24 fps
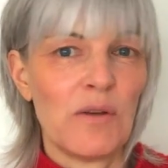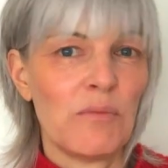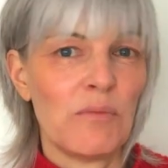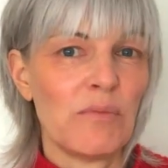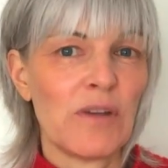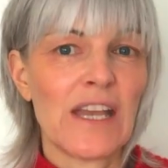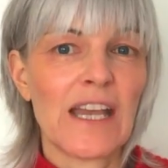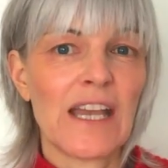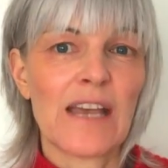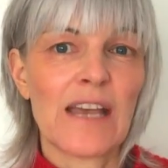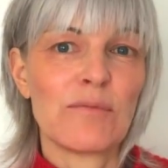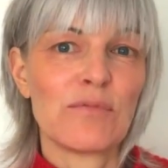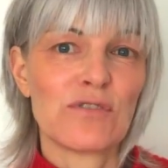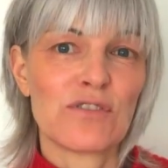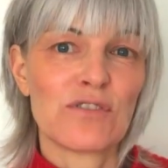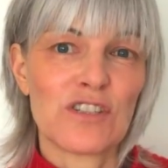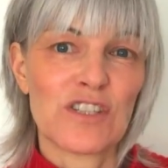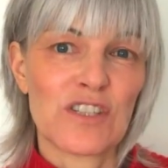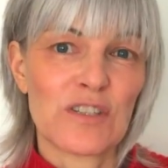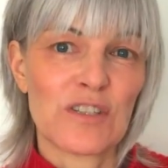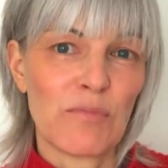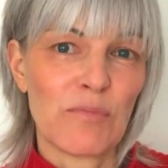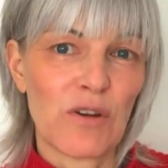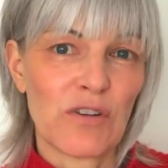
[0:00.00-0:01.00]
Being able to
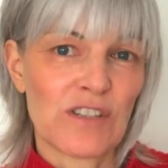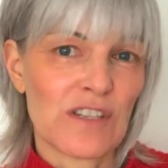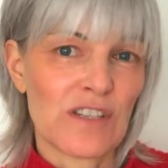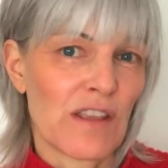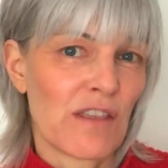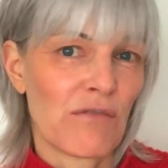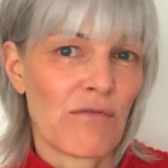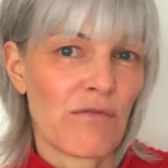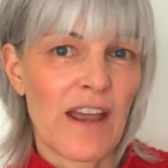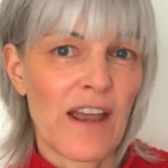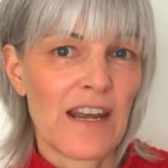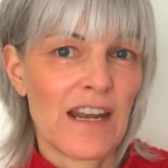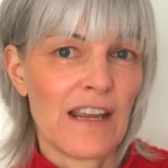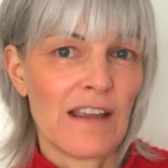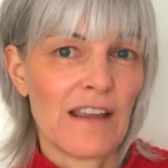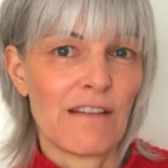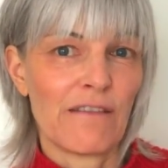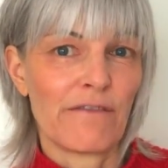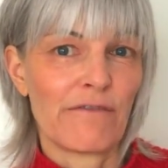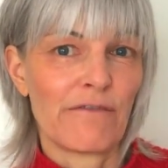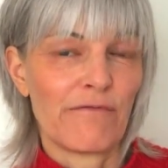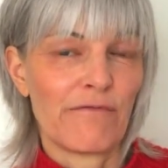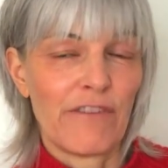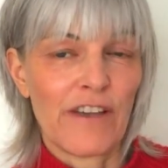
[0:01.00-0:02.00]
spot a
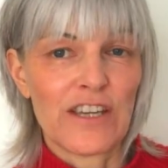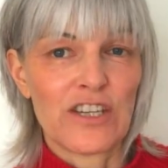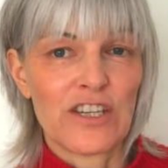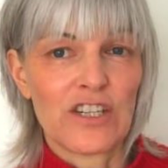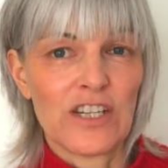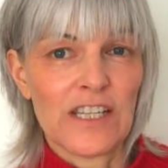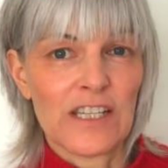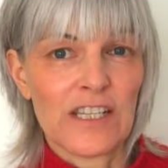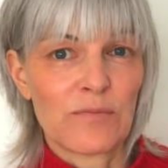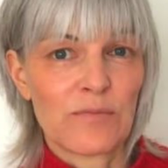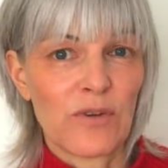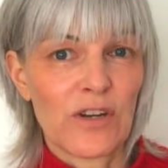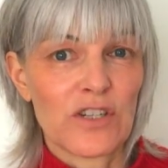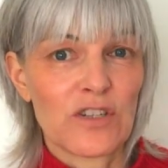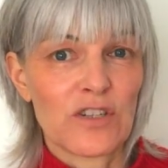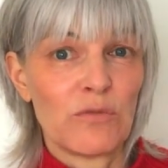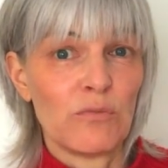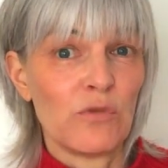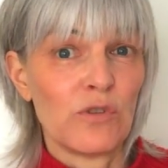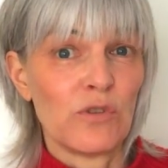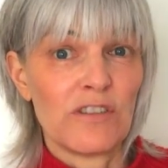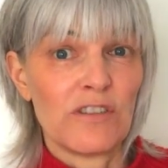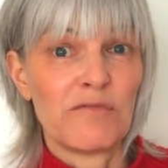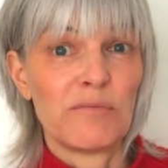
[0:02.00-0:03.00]
threatening facial
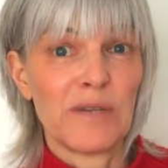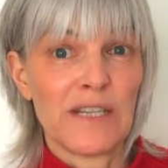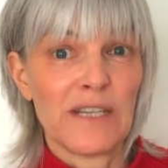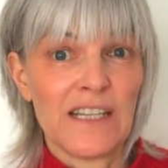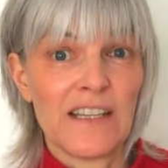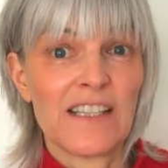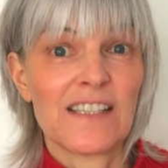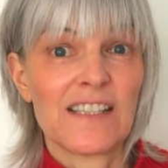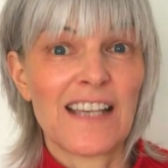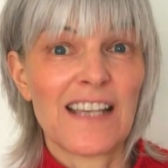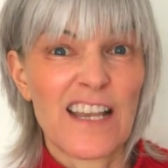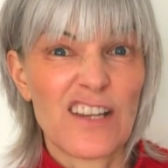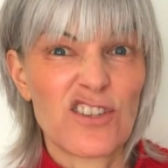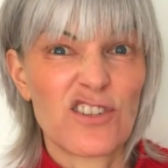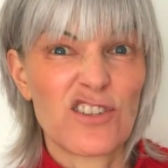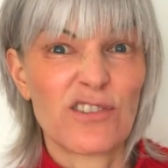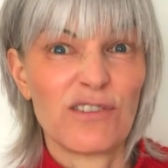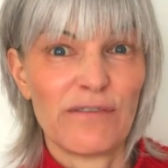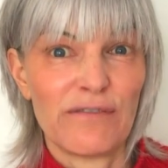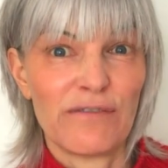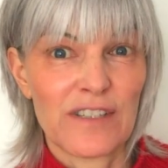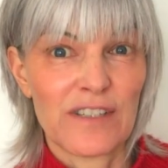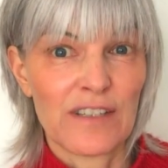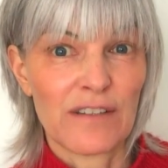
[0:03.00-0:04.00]
expression would have been
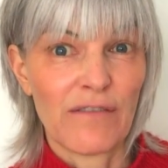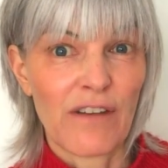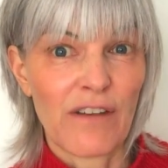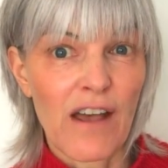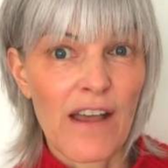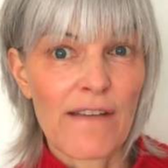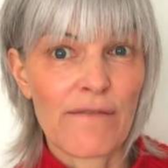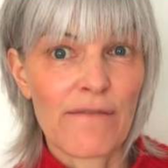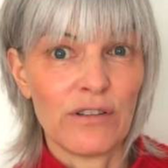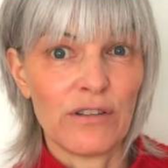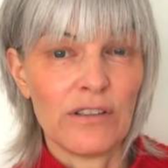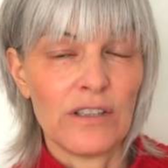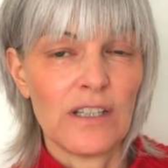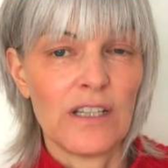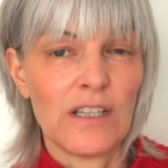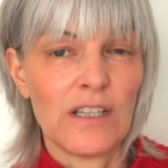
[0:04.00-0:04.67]
essential for survival,